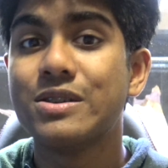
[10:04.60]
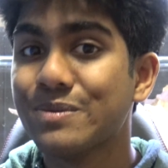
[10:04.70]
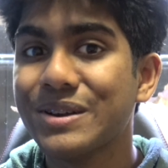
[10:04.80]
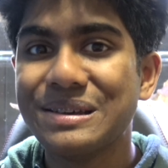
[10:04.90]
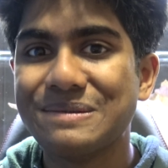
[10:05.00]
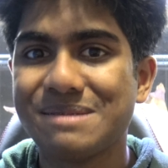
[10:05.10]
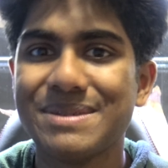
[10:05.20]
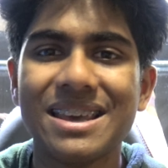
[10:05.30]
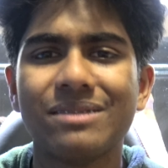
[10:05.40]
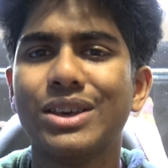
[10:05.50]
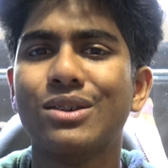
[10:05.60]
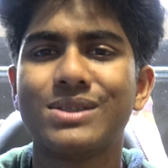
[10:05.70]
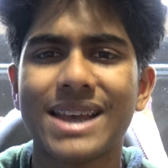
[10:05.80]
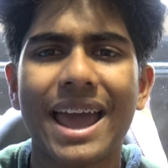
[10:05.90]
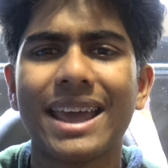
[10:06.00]
You really want to be giving your
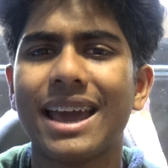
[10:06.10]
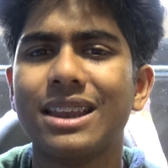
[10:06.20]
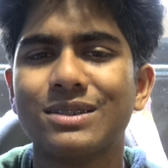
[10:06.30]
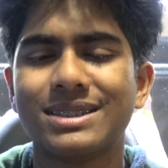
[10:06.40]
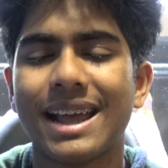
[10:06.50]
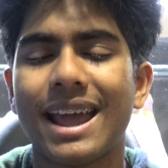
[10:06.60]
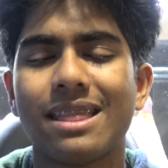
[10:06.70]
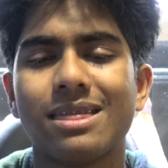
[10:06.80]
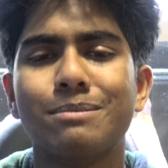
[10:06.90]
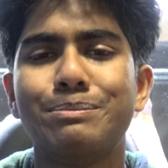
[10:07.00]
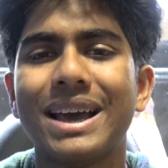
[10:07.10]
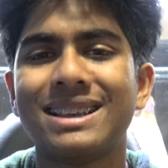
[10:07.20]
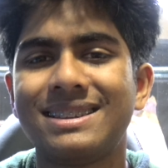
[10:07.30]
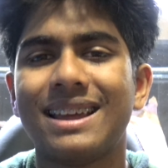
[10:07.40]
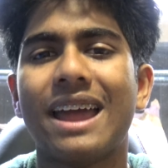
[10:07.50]
tank and your stand the
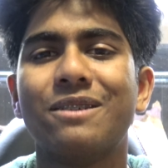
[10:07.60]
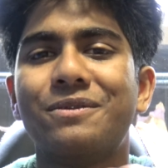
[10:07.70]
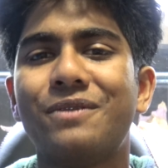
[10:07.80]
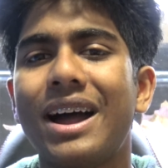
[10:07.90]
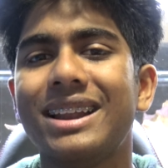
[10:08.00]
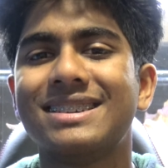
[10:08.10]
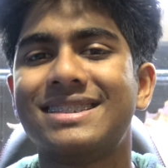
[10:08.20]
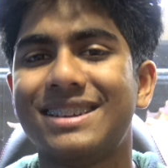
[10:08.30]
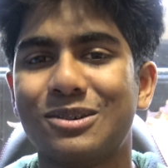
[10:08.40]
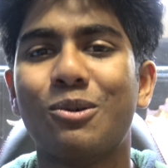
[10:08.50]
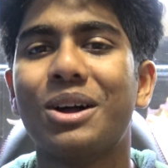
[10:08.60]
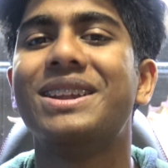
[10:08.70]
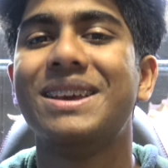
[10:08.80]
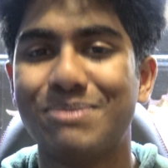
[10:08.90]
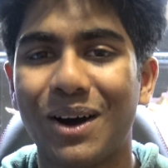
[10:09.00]
best and finest
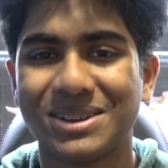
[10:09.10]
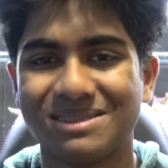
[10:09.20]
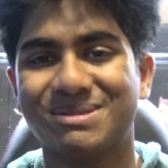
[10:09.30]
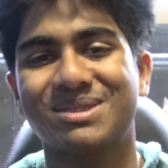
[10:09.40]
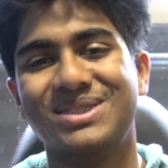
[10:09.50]
quality possible.